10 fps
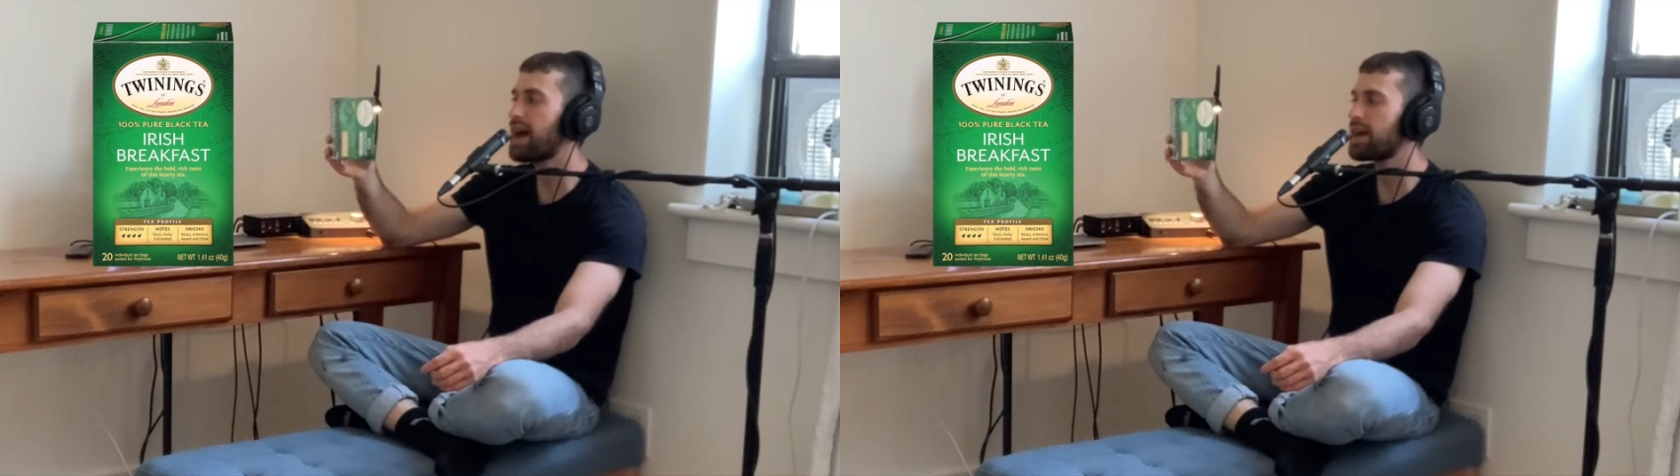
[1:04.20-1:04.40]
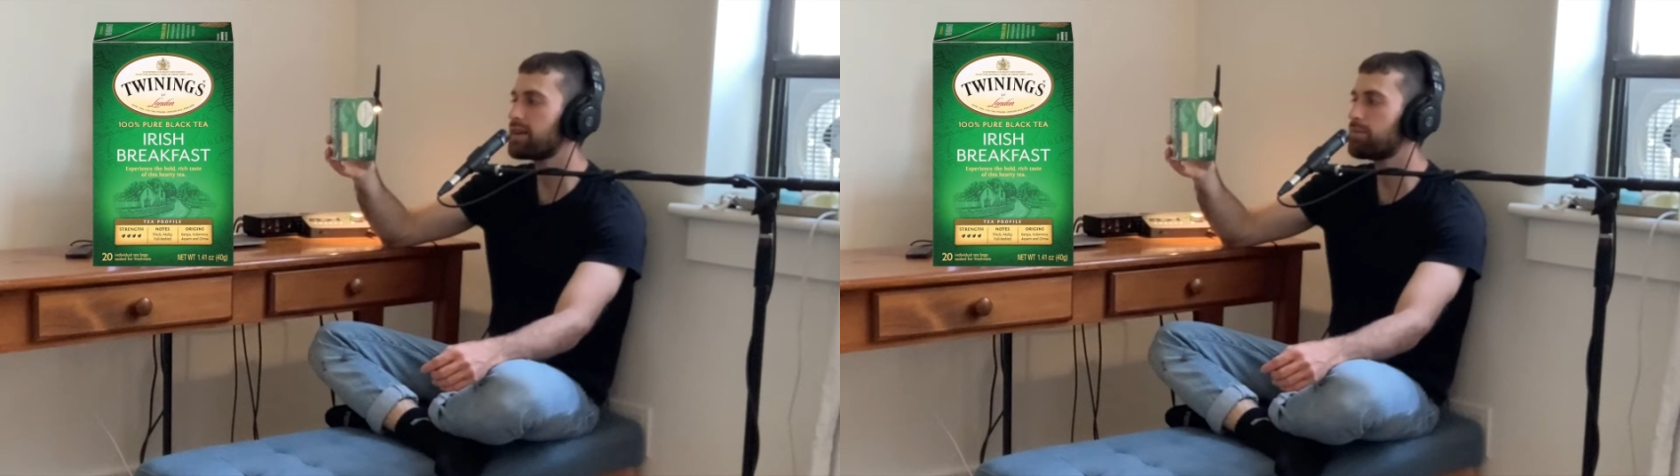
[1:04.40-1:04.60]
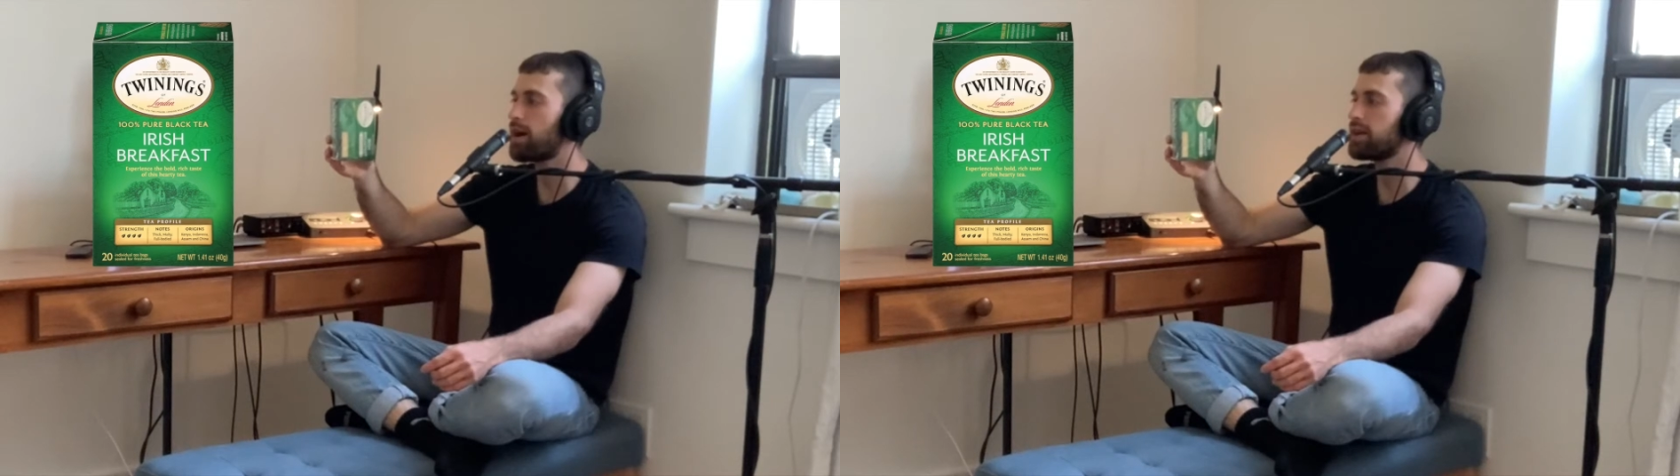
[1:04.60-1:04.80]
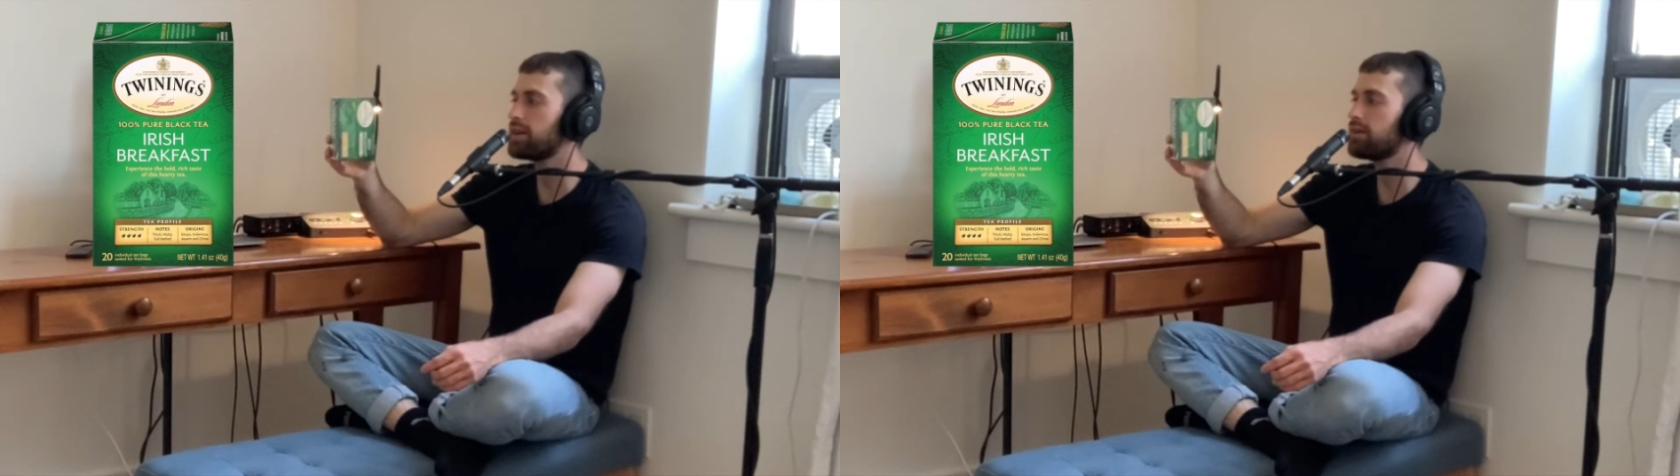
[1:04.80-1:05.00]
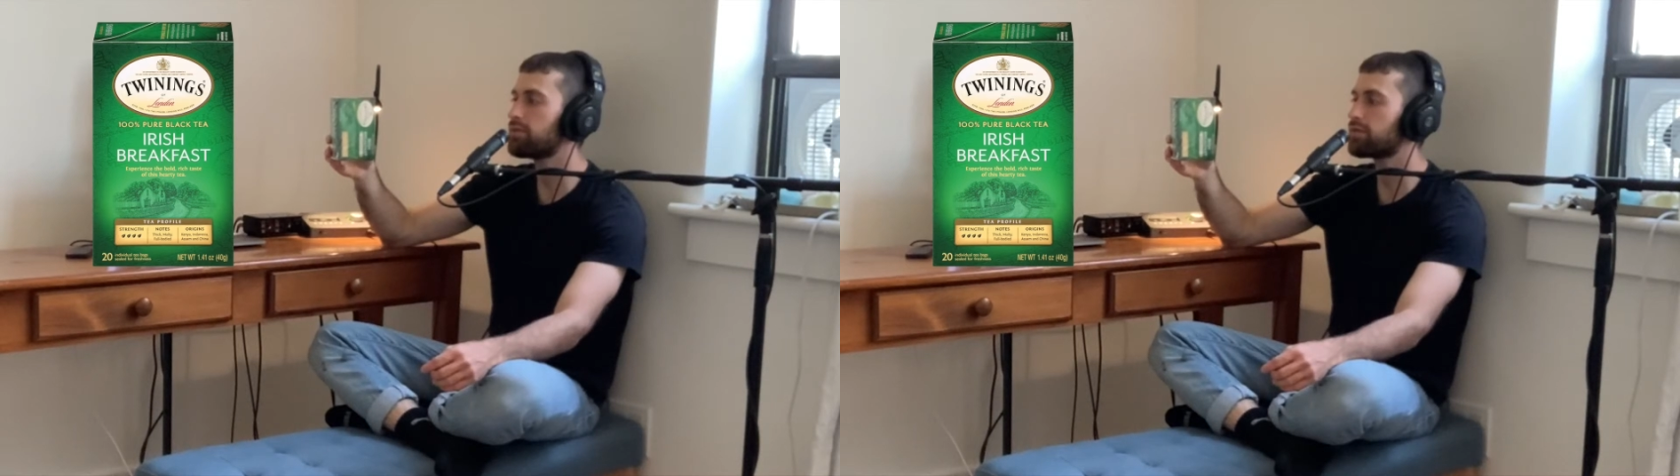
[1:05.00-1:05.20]
added
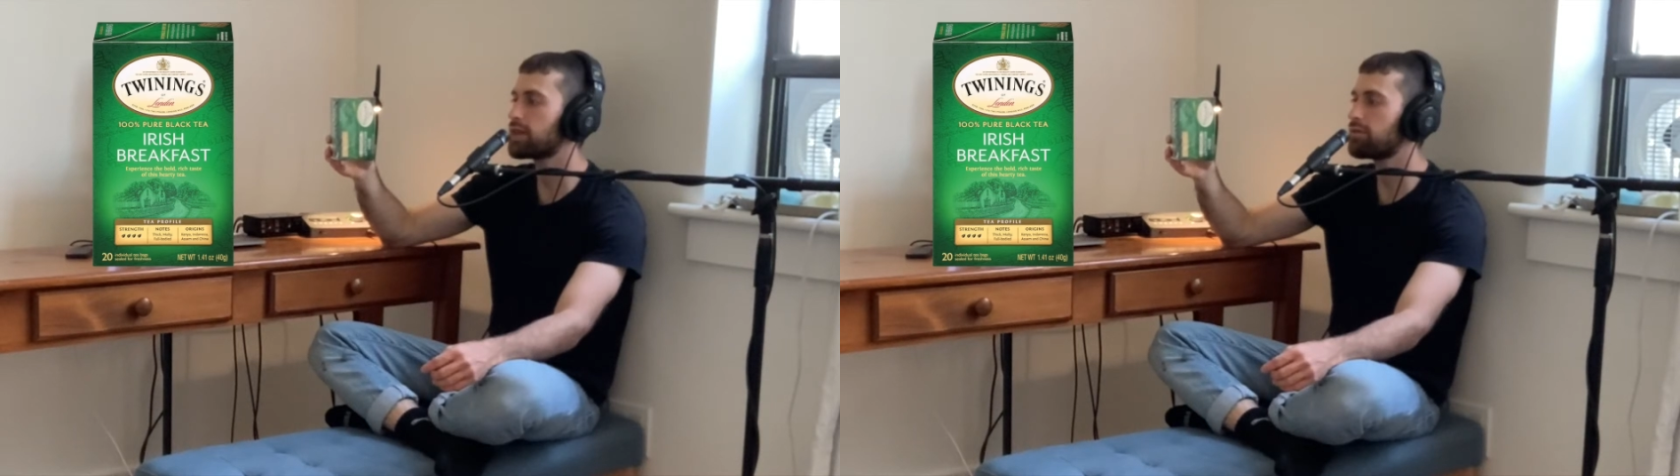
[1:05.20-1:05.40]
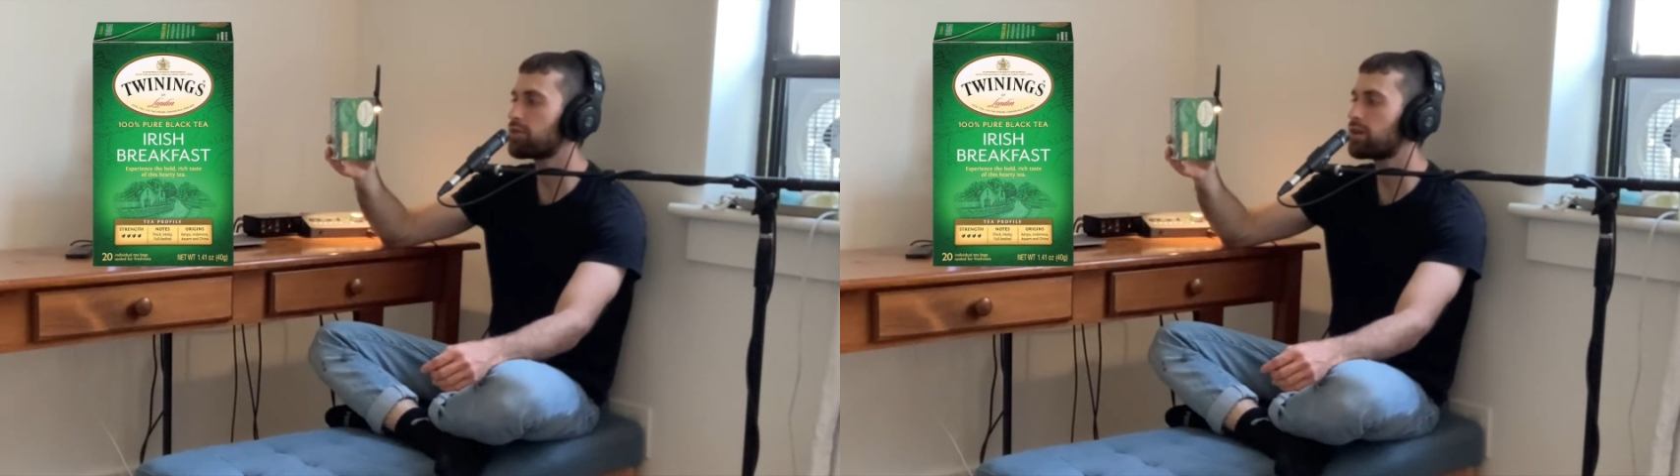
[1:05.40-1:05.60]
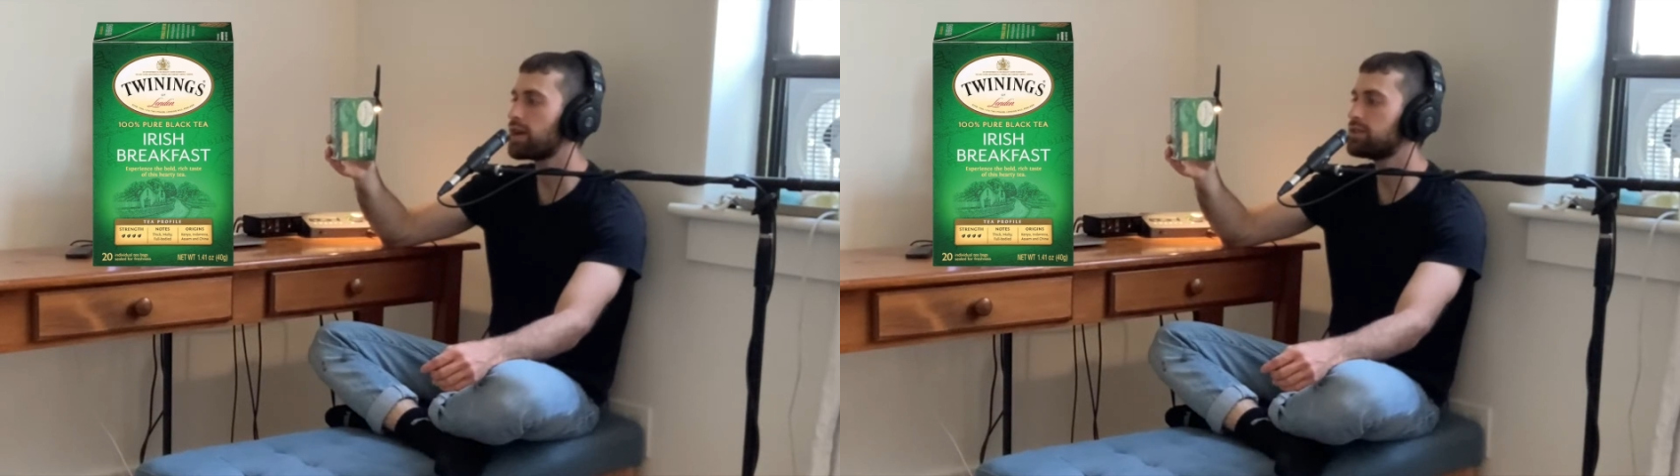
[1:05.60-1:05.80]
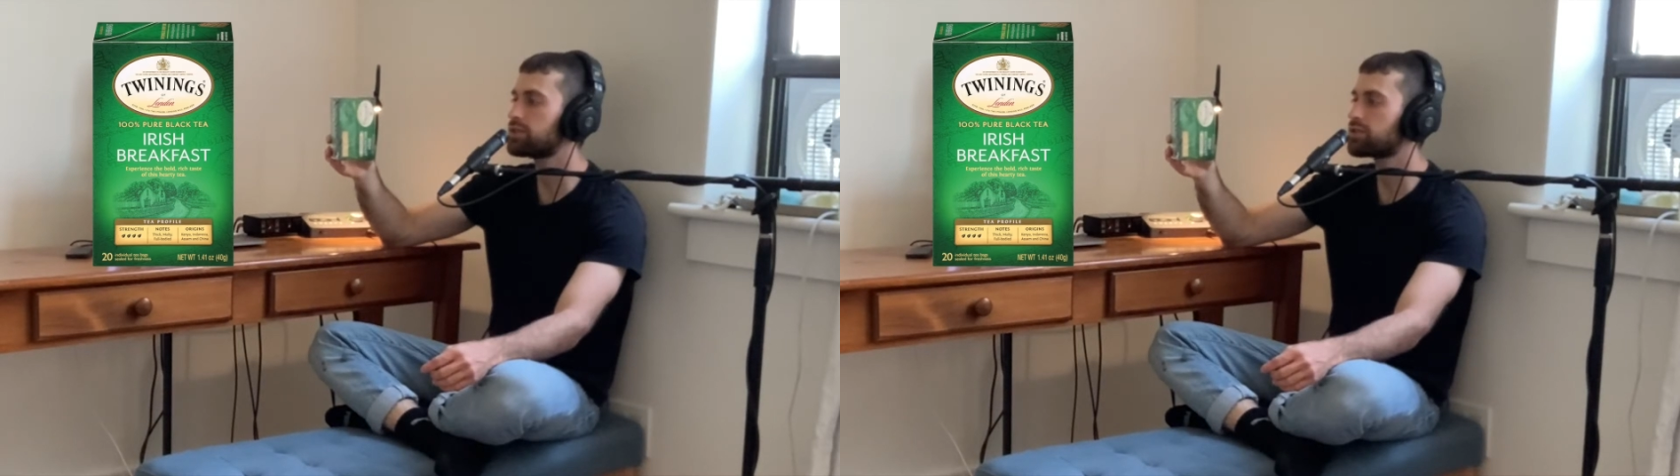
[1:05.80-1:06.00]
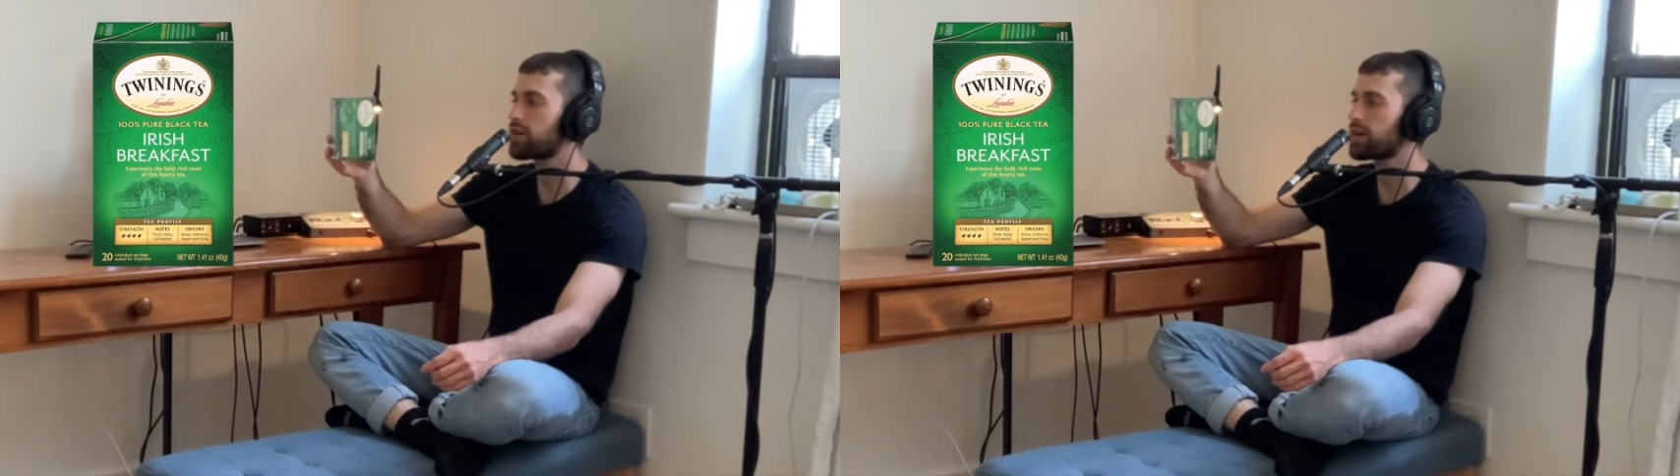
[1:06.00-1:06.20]
body, flavor, and
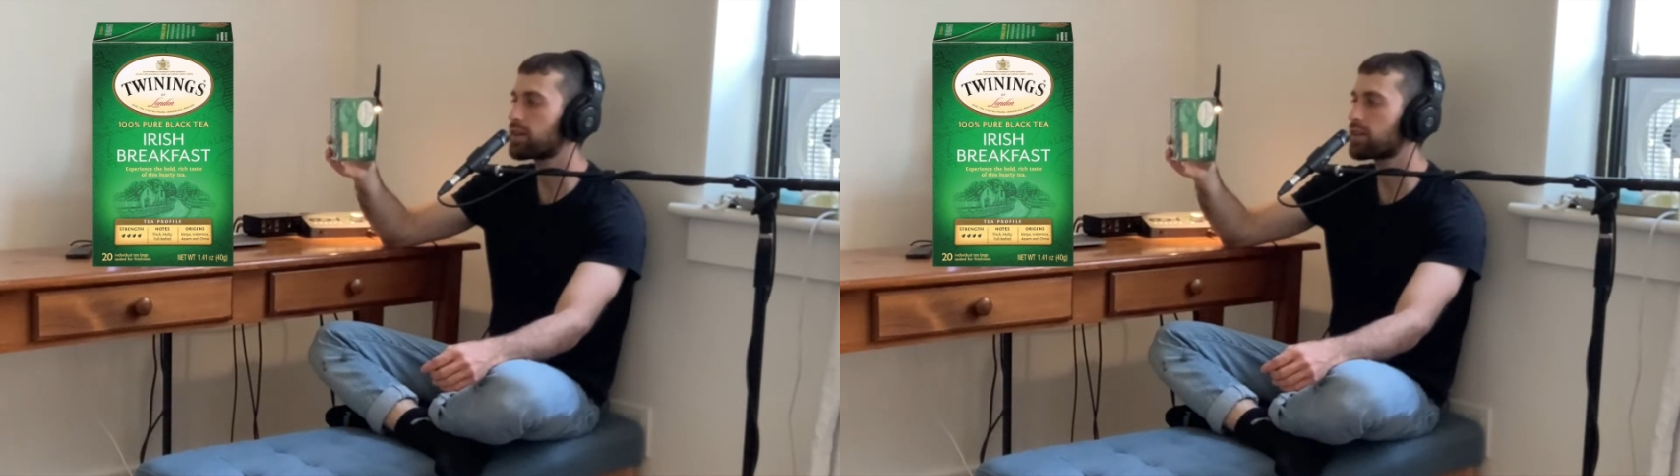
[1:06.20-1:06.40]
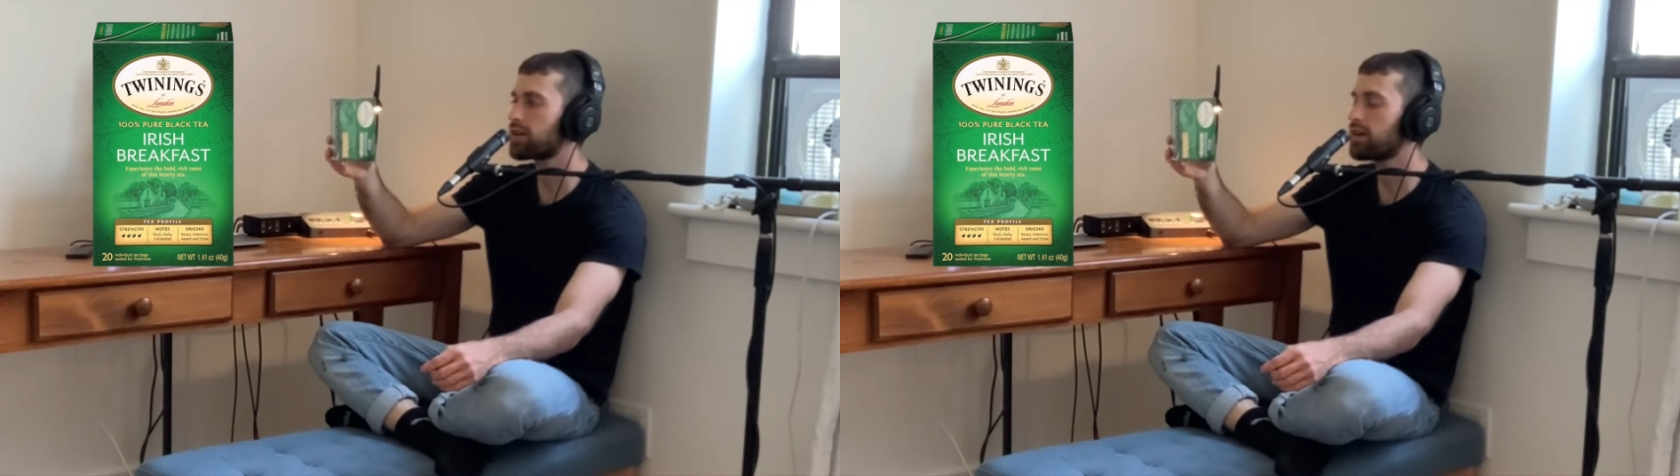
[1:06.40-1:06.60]
strength.